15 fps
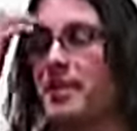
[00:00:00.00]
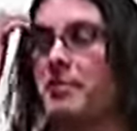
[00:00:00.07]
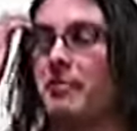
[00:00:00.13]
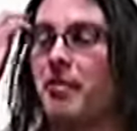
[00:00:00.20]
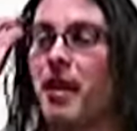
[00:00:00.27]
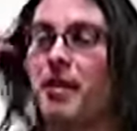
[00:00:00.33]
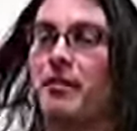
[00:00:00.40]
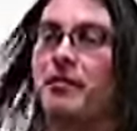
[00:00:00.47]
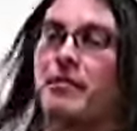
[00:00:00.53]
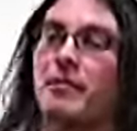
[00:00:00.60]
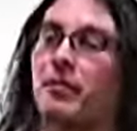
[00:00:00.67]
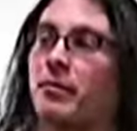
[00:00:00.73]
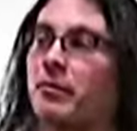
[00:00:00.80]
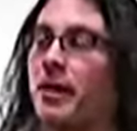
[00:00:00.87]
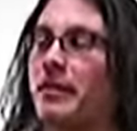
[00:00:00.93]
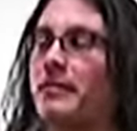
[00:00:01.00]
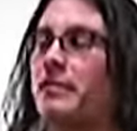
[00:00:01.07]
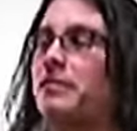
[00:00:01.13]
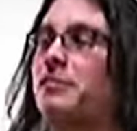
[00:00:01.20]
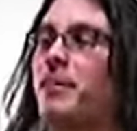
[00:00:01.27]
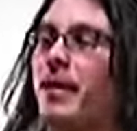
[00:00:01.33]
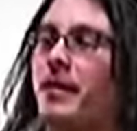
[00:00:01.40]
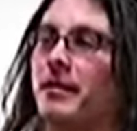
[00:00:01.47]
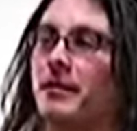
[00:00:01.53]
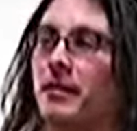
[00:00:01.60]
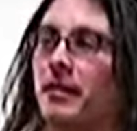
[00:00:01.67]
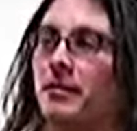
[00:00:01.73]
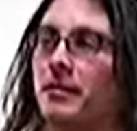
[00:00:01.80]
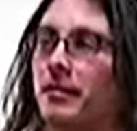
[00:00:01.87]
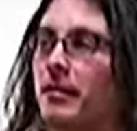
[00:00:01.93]
time around, I really would like to spend
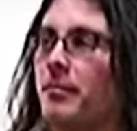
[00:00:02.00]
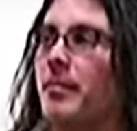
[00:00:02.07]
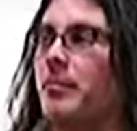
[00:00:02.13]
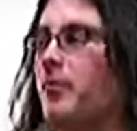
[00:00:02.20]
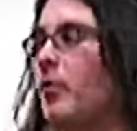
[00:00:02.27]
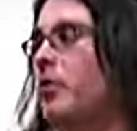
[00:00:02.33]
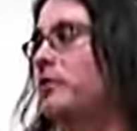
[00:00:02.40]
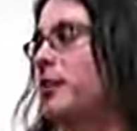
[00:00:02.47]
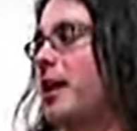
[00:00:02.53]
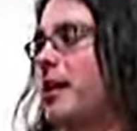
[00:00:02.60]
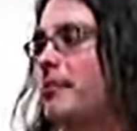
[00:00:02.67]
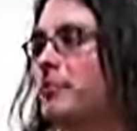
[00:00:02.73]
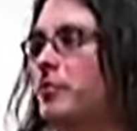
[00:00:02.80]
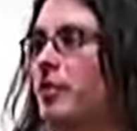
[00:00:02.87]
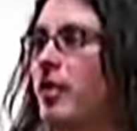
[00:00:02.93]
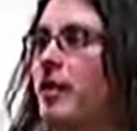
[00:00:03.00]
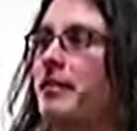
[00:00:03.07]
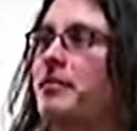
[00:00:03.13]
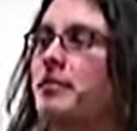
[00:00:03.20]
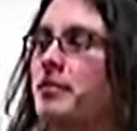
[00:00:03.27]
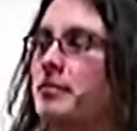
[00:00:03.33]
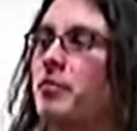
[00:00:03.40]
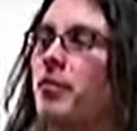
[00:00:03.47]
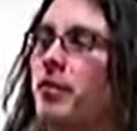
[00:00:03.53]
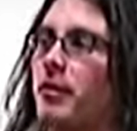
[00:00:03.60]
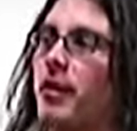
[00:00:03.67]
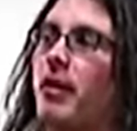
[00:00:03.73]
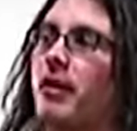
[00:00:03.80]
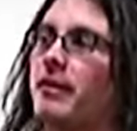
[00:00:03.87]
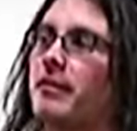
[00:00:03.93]
a little bit more time trying to just work
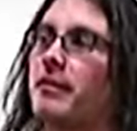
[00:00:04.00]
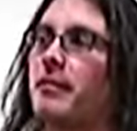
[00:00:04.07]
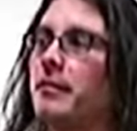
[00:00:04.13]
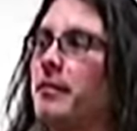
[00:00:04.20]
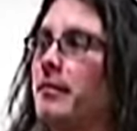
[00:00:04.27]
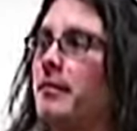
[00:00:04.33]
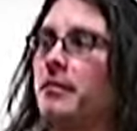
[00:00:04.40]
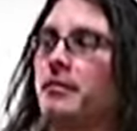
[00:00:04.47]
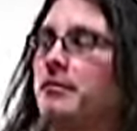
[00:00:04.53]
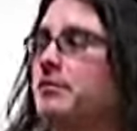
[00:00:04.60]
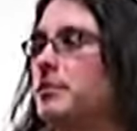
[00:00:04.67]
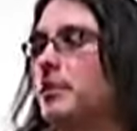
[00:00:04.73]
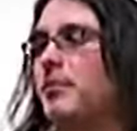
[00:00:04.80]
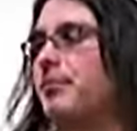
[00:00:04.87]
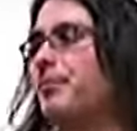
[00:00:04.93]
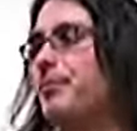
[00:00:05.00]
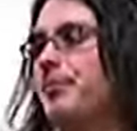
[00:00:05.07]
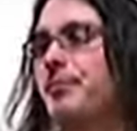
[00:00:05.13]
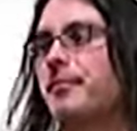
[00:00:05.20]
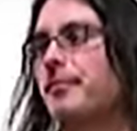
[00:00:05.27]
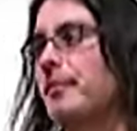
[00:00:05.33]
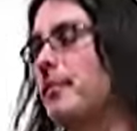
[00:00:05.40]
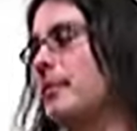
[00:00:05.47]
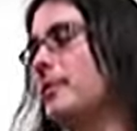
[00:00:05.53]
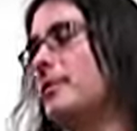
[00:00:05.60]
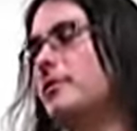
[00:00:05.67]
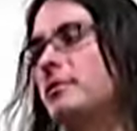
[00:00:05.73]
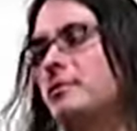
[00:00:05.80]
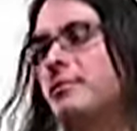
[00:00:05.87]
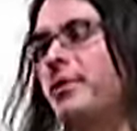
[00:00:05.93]
on some
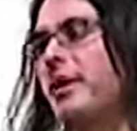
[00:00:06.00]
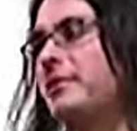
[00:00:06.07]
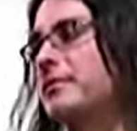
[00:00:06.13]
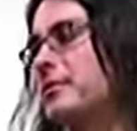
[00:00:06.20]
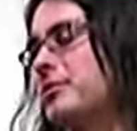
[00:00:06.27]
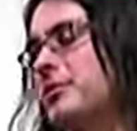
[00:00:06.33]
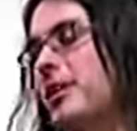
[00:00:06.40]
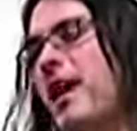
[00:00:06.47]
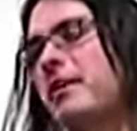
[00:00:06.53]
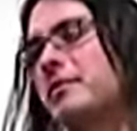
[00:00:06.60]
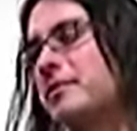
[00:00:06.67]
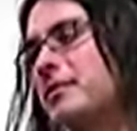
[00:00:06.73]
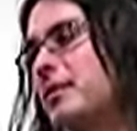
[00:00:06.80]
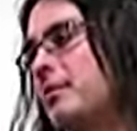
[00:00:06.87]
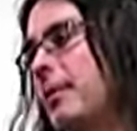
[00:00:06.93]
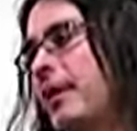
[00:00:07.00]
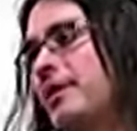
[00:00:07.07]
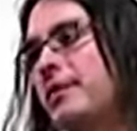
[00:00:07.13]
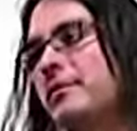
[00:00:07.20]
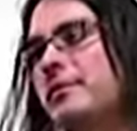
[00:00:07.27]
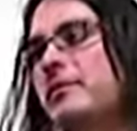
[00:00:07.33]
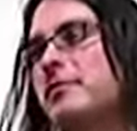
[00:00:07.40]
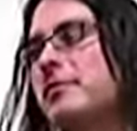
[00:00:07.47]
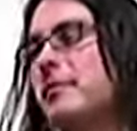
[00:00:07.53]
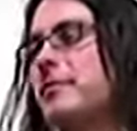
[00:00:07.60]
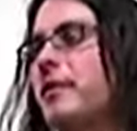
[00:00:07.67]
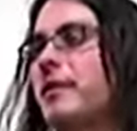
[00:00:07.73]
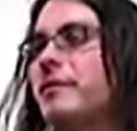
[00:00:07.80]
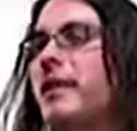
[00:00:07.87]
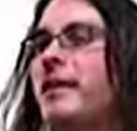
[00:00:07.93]
different basic jazz independence and stuff
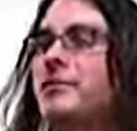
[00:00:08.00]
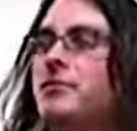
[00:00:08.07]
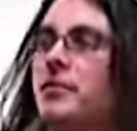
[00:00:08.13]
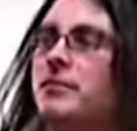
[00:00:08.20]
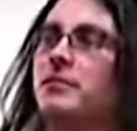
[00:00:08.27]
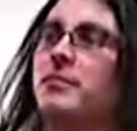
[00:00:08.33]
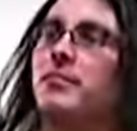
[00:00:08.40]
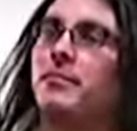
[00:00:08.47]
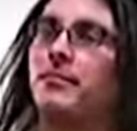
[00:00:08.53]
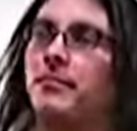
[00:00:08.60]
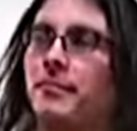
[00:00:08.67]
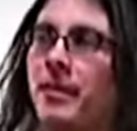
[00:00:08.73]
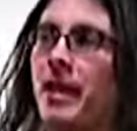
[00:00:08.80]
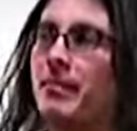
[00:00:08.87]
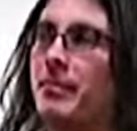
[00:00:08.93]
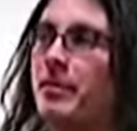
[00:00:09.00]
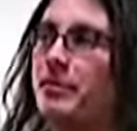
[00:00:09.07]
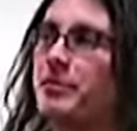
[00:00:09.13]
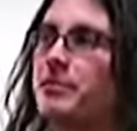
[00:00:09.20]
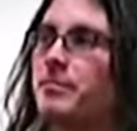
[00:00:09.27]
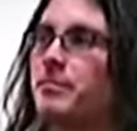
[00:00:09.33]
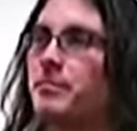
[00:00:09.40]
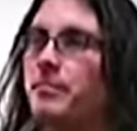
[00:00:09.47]
like that, just to maybe just